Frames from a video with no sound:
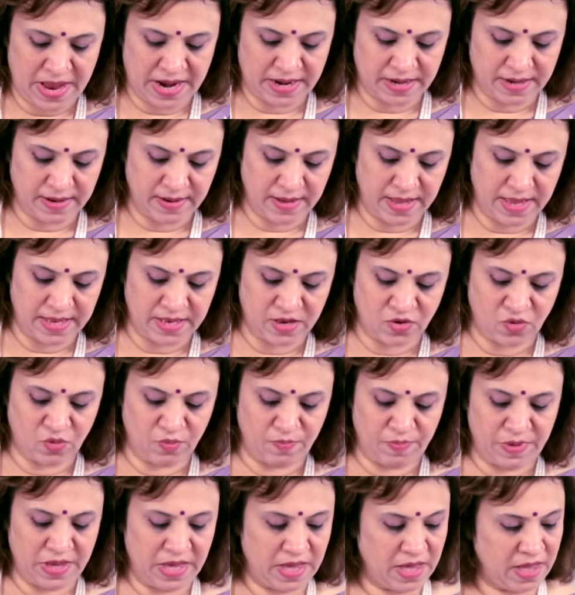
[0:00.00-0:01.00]
batter has
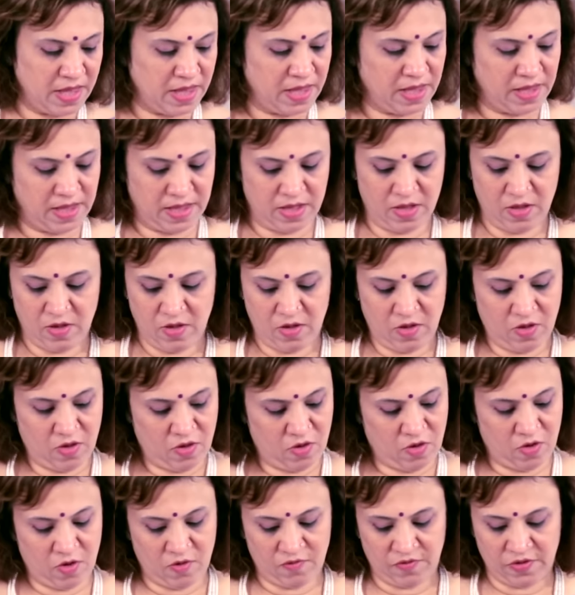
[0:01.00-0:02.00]
to be
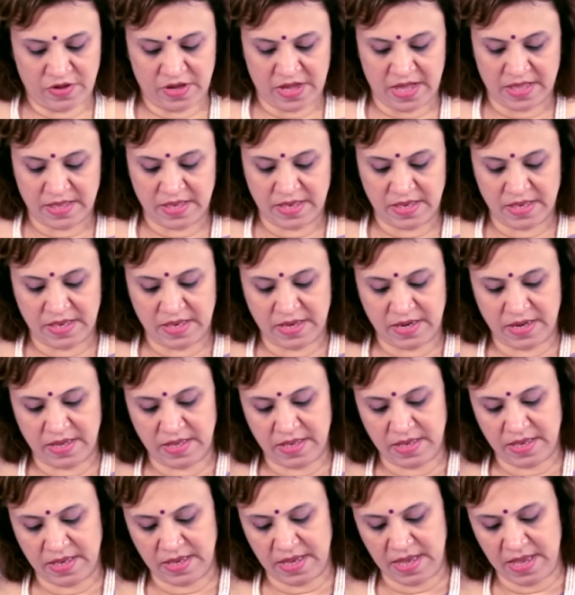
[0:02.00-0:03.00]
of
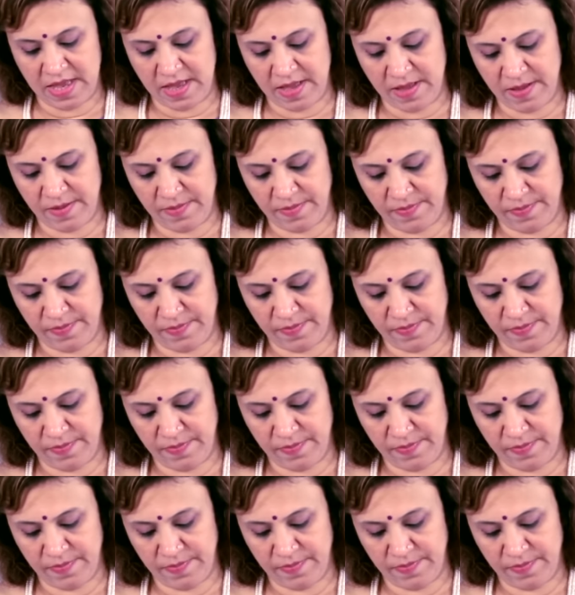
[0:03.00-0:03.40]
consistency